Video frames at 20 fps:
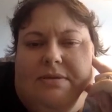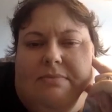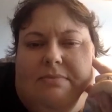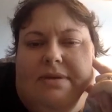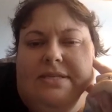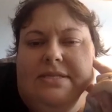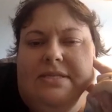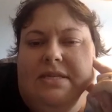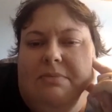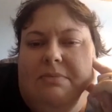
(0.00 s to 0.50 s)

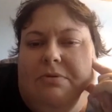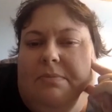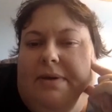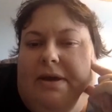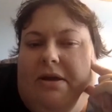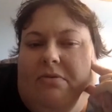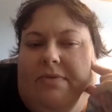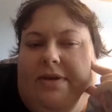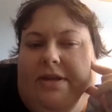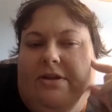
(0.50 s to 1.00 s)
mentally
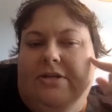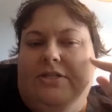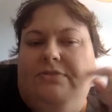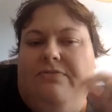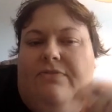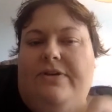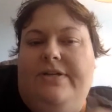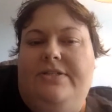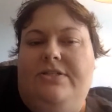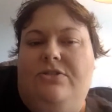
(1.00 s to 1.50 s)
prepare readers
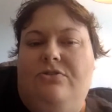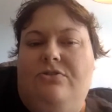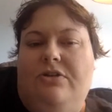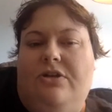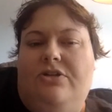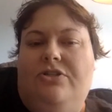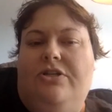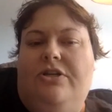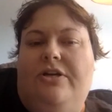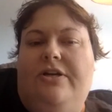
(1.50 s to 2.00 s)
for its
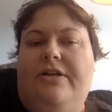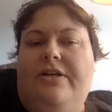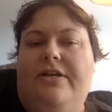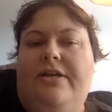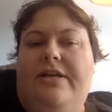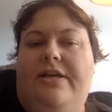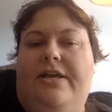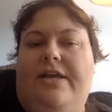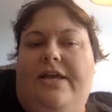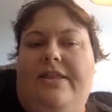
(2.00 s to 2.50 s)
structure
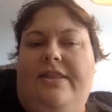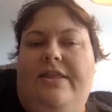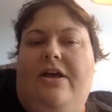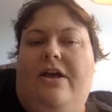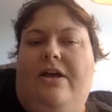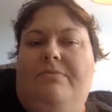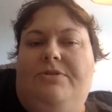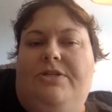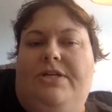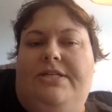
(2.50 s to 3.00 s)
in the
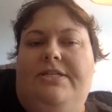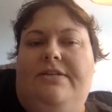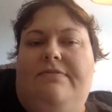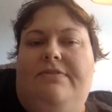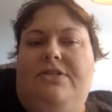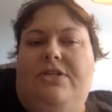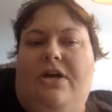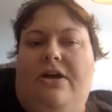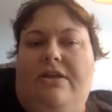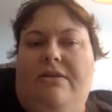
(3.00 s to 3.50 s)
object of the
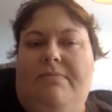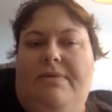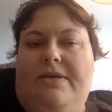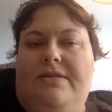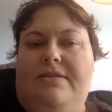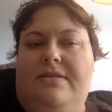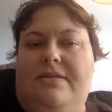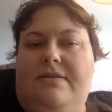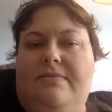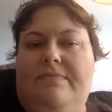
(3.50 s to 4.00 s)
document.